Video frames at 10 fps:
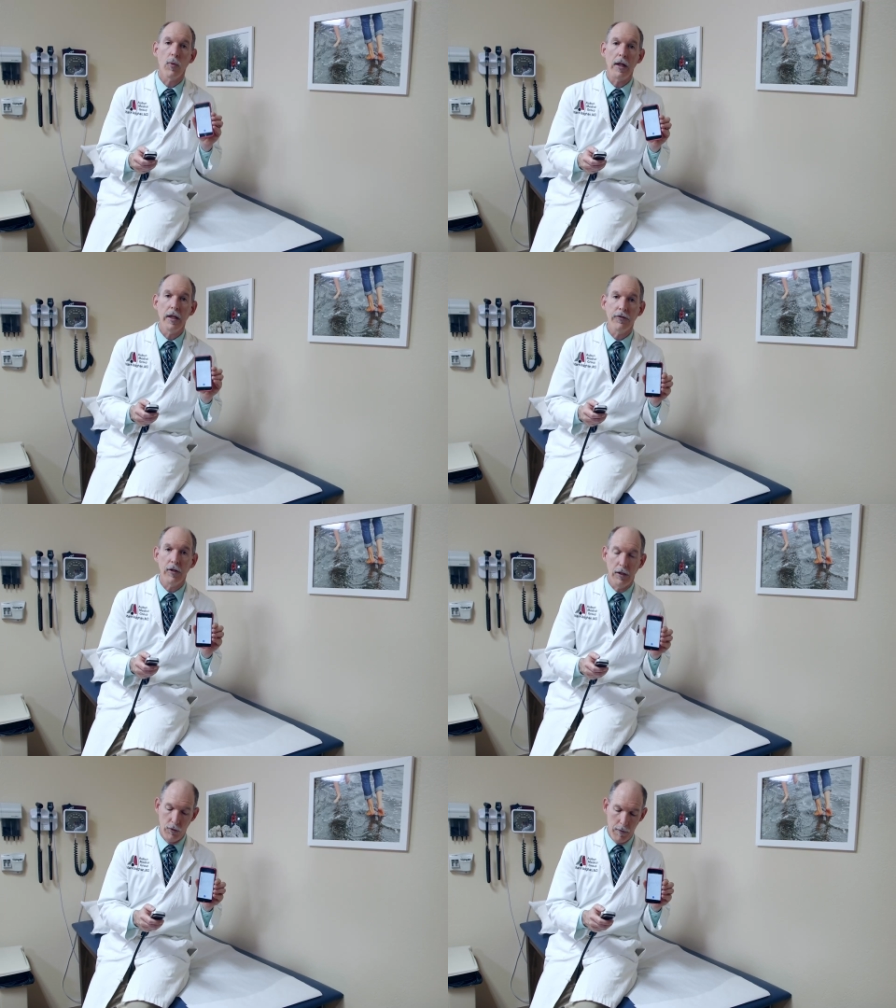while
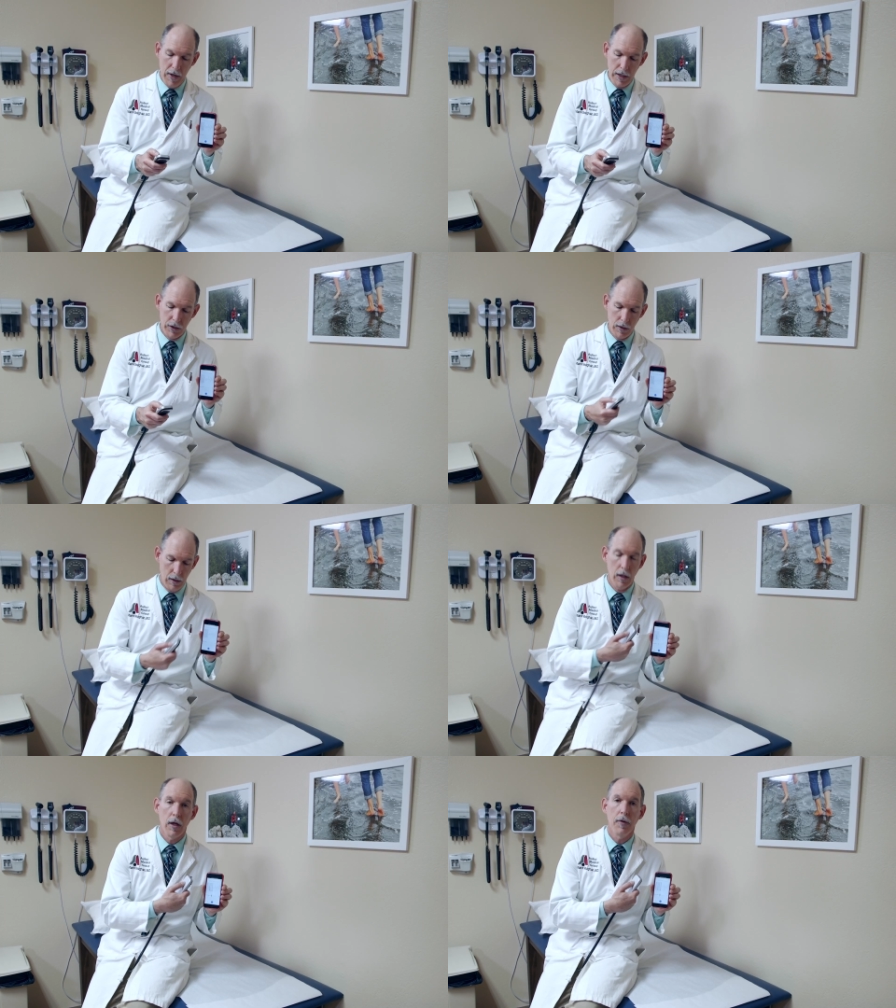listening to a patient,
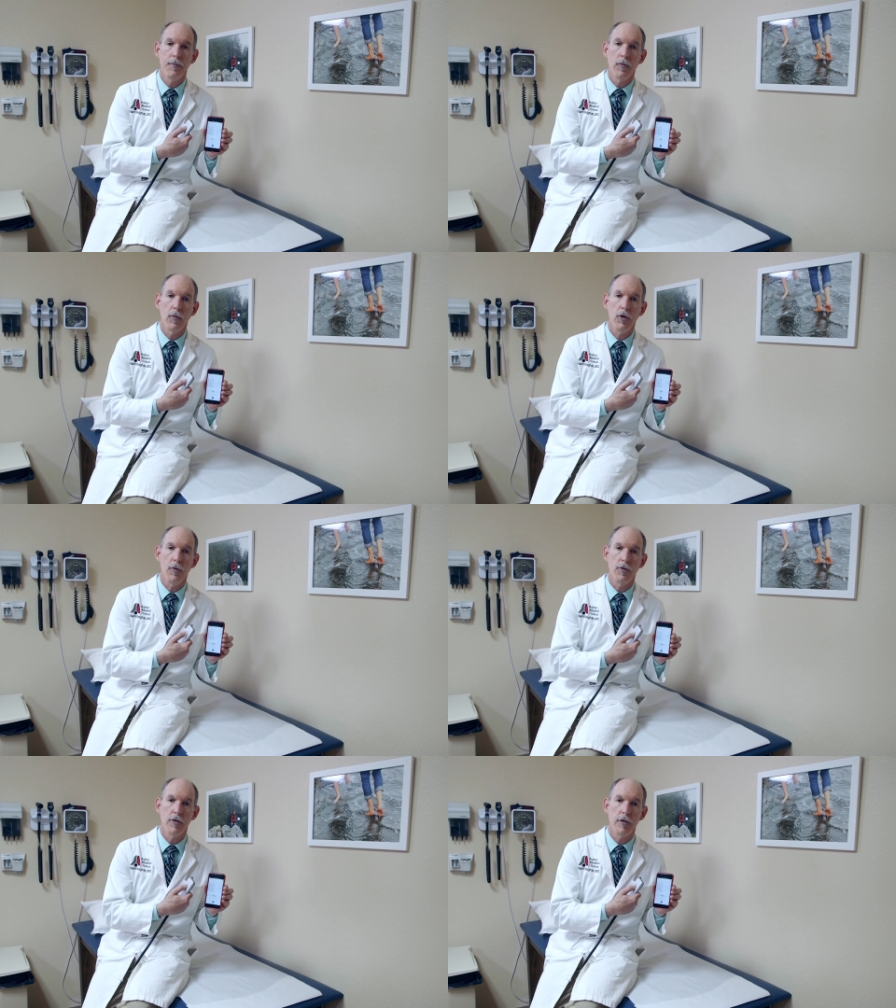
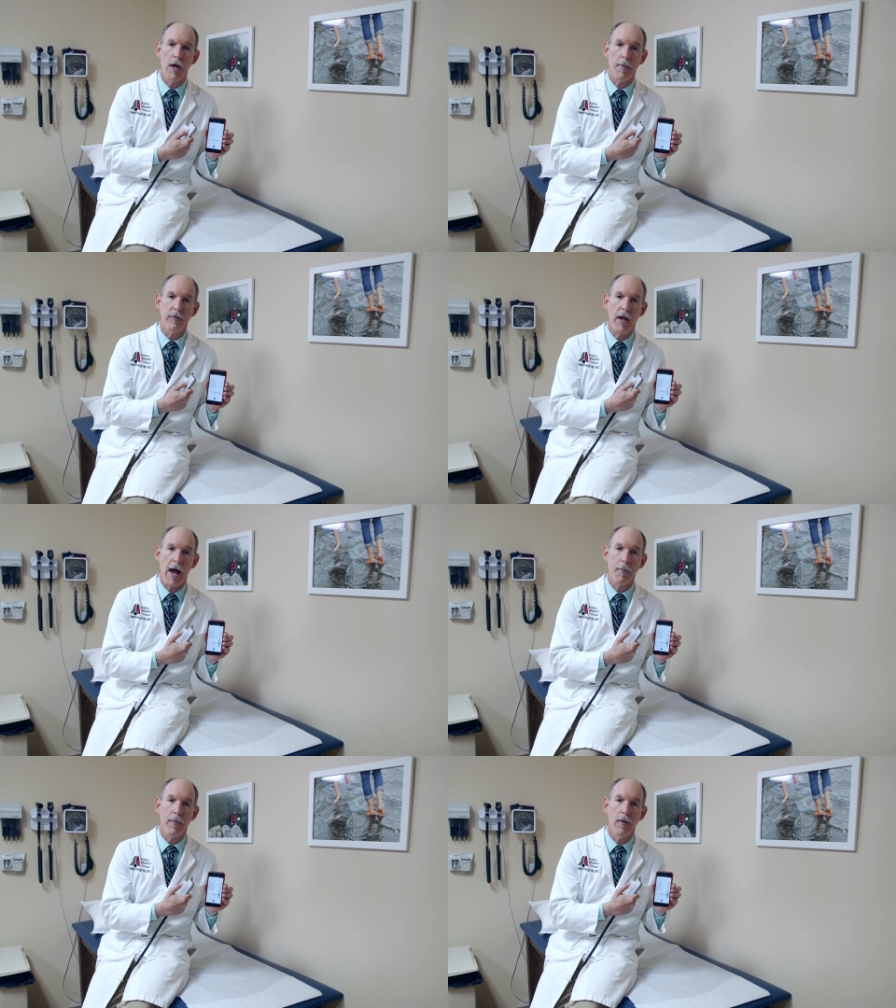you double
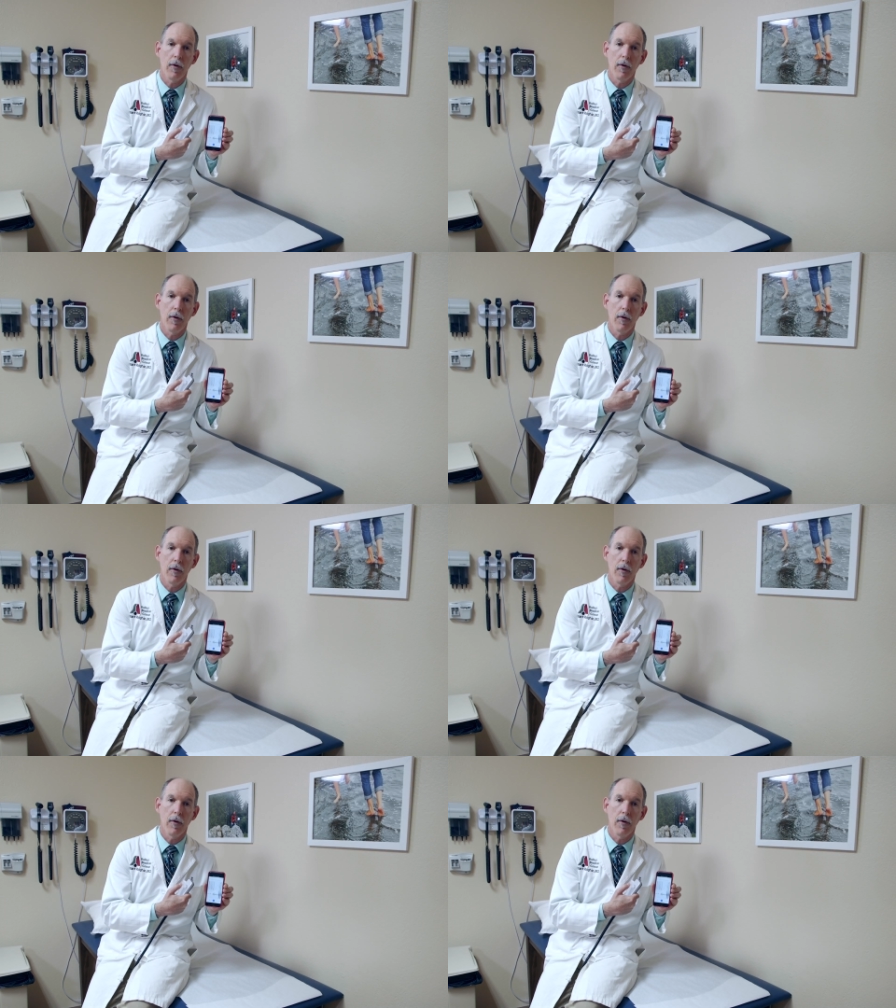tap